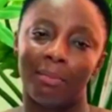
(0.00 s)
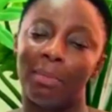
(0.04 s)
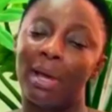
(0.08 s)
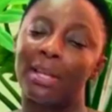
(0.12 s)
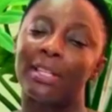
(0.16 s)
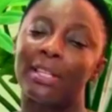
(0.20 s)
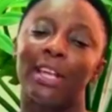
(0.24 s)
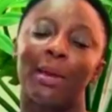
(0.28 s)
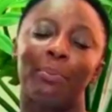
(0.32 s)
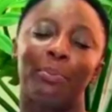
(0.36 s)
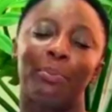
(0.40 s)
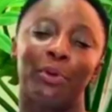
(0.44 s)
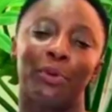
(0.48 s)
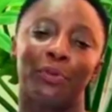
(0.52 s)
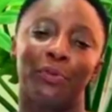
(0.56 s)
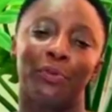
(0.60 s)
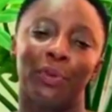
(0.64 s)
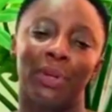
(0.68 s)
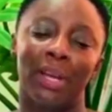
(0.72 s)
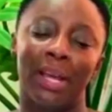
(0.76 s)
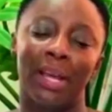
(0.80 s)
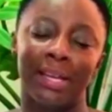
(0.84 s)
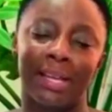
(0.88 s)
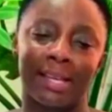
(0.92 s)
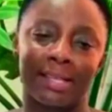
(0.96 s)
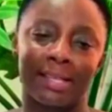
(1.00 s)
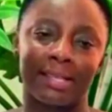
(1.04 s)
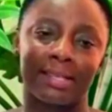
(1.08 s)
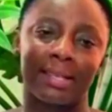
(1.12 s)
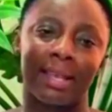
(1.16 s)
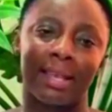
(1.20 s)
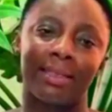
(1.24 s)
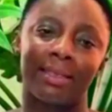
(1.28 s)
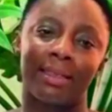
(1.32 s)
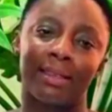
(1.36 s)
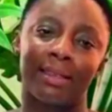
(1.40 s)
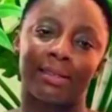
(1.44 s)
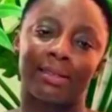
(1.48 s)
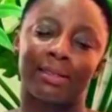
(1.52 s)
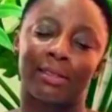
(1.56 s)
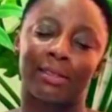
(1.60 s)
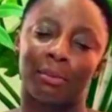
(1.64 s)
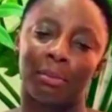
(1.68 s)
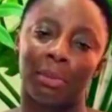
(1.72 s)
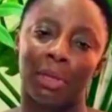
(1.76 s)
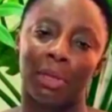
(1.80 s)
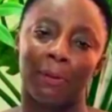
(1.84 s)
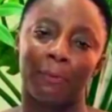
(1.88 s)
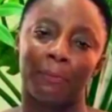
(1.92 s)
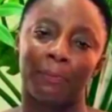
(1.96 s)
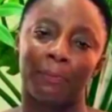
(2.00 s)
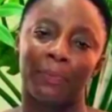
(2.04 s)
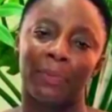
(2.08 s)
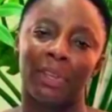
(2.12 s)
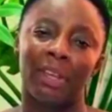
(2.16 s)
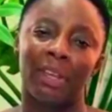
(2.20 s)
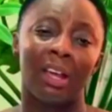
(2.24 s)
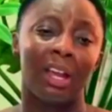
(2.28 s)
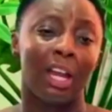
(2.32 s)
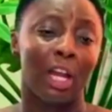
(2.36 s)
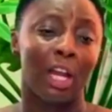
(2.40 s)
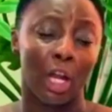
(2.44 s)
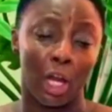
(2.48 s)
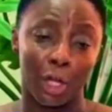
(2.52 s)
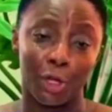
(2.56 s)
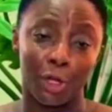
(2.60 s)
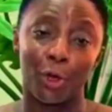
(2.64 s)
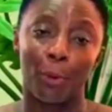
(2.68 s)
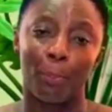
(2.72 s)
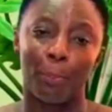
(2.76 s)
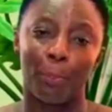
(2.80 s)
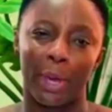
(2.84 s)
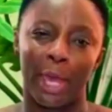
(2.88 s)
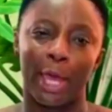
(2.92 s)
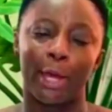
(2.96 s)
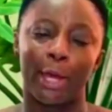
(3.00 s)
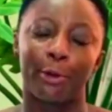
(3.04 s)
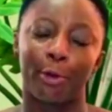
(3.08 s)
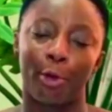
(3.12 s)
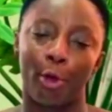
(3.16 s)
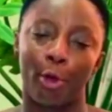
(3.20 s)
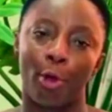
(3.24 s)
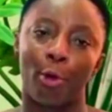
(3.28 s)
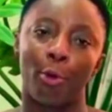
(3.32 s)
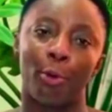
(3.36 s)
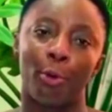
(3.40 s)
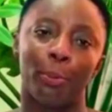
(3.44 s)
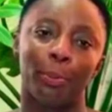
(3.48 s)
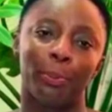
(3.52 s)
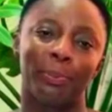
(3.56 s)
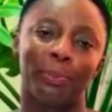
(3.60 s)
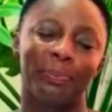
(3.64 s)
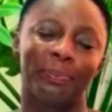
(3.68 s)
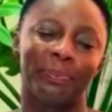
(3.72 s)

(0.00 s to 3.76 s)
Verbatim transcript: My dear beautiful lady, send this to me. Let your pain go.